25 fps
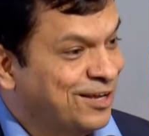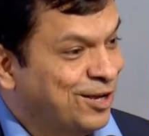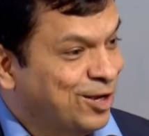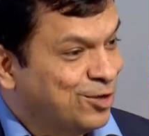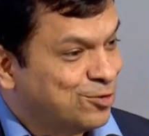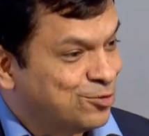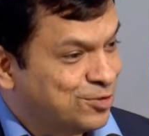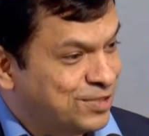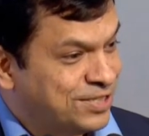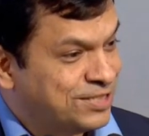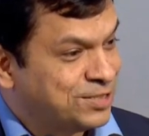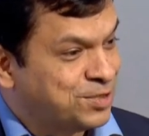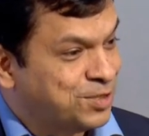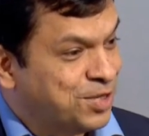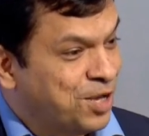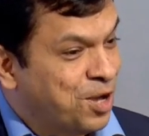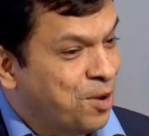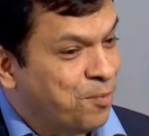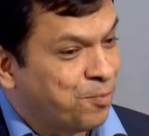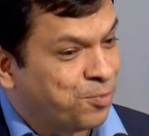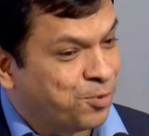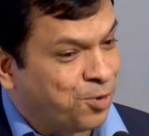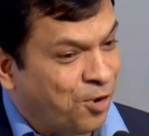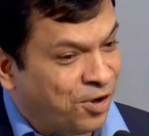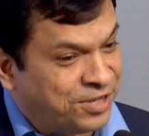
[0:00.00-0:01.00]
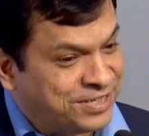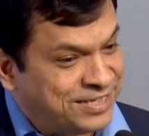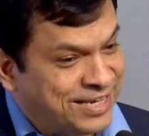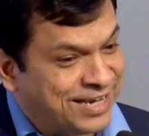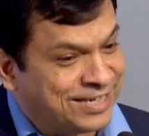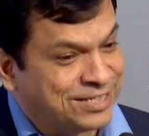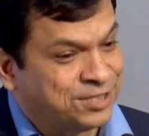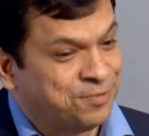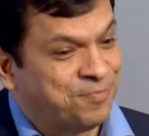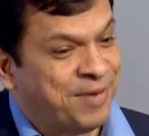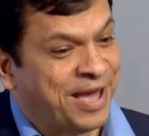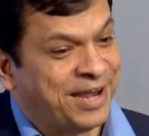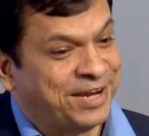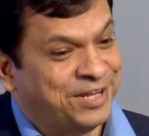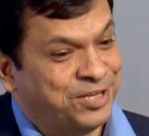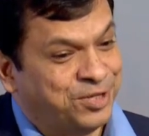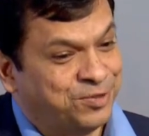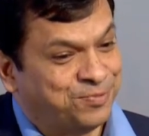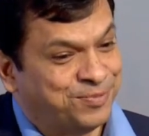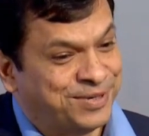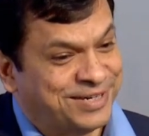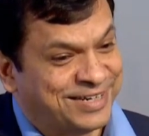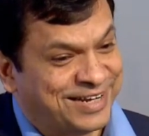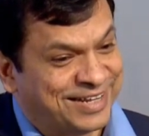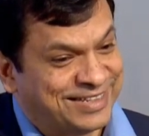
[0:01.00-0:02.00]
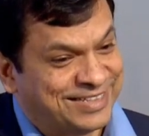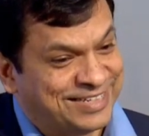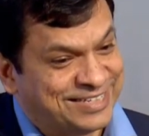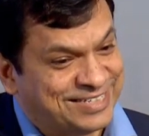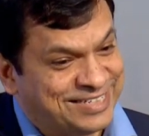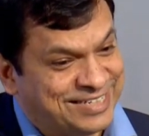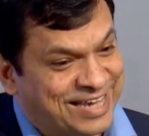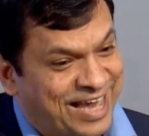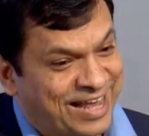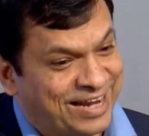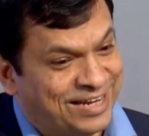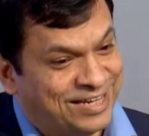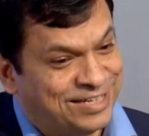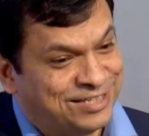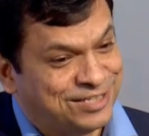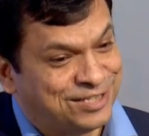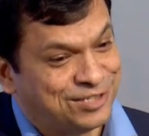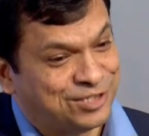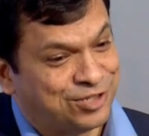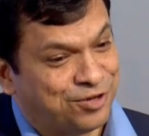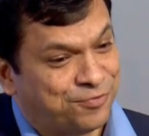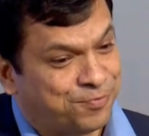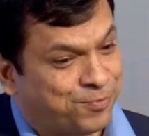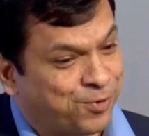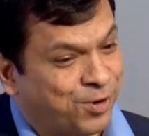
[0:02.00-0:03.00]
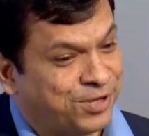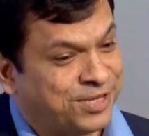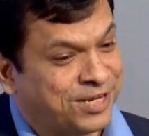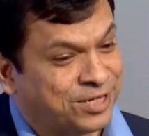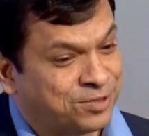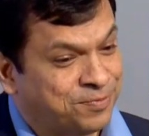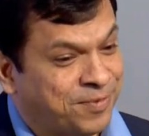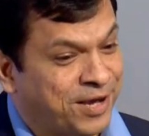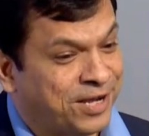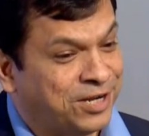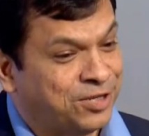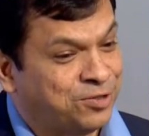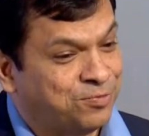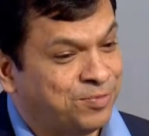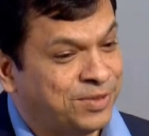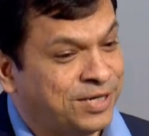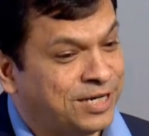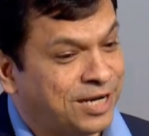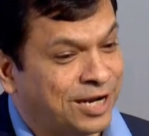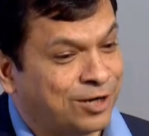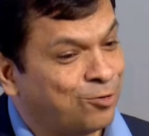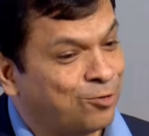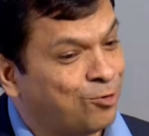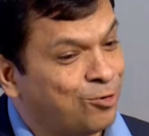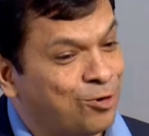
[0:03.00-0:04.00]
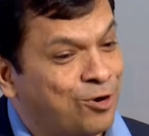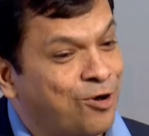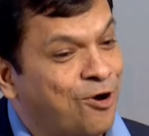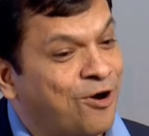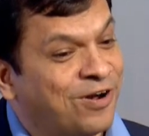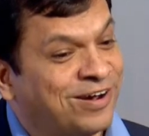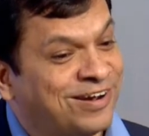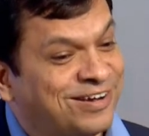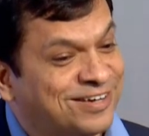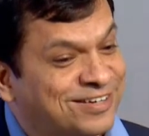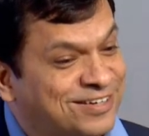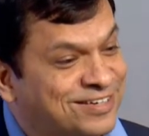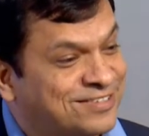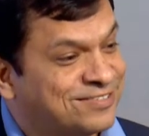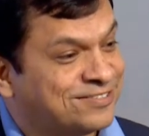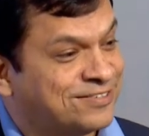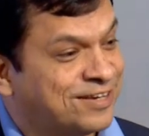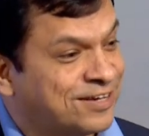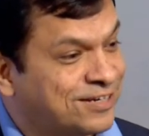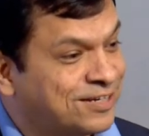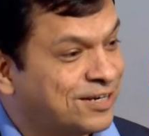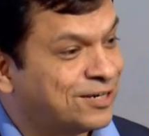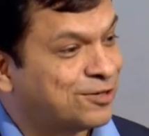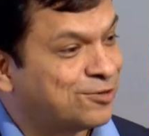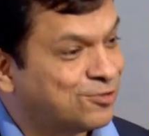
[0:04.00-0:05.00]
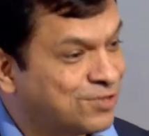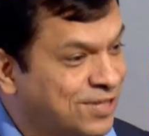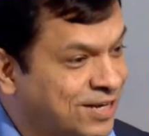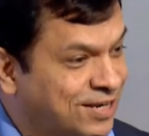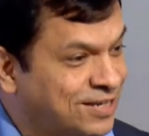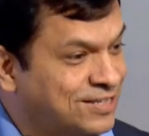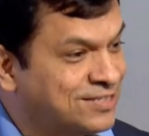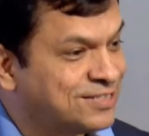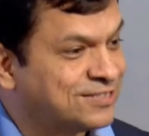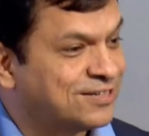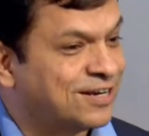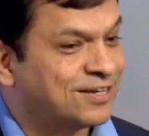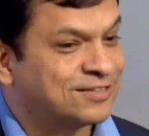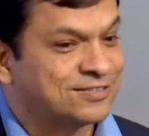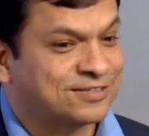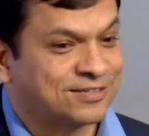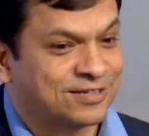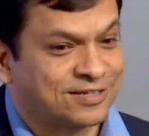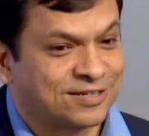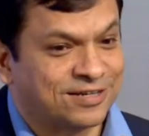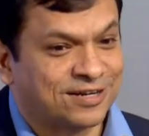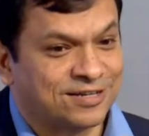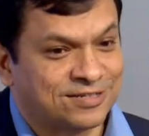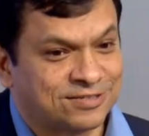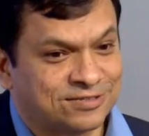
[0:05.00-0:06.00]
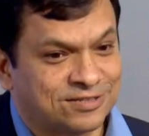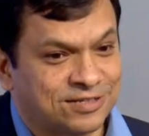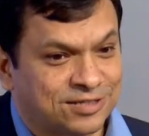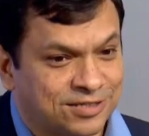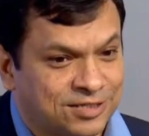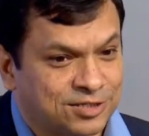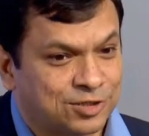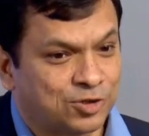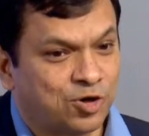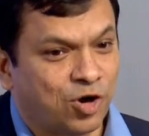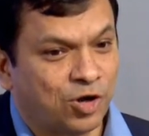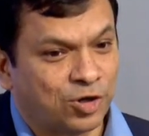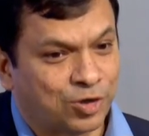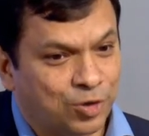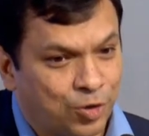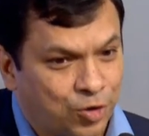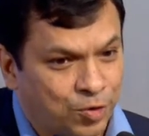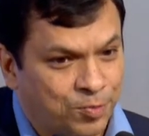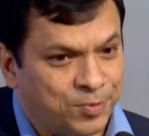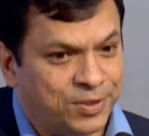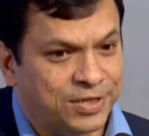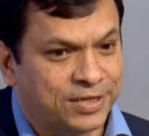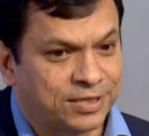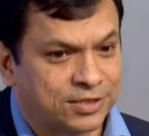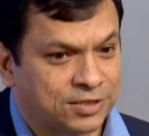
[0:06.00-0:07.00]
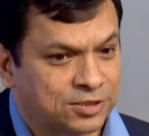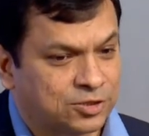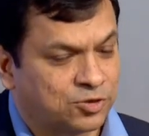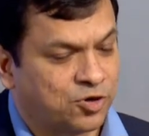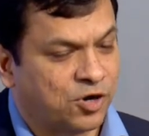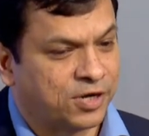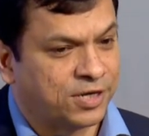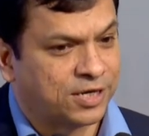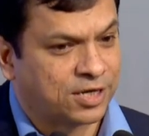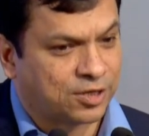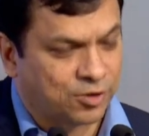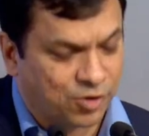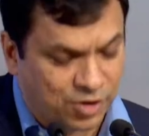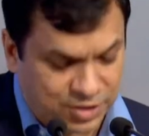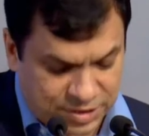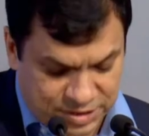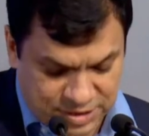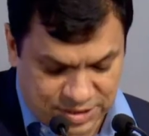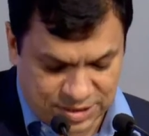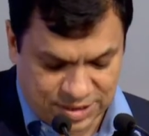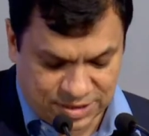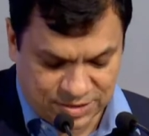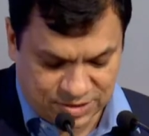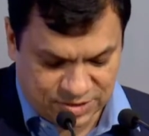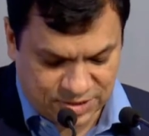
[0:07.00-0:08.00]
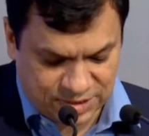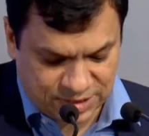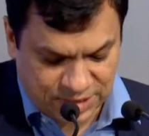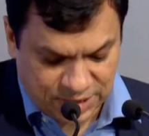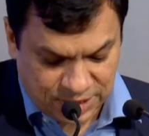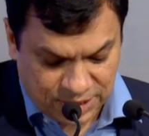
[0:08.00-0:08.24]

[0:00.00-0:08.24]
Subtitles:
So this project management and the challenges of project management are longer restricted to the construction industry. It has gone global. It has gone across industry.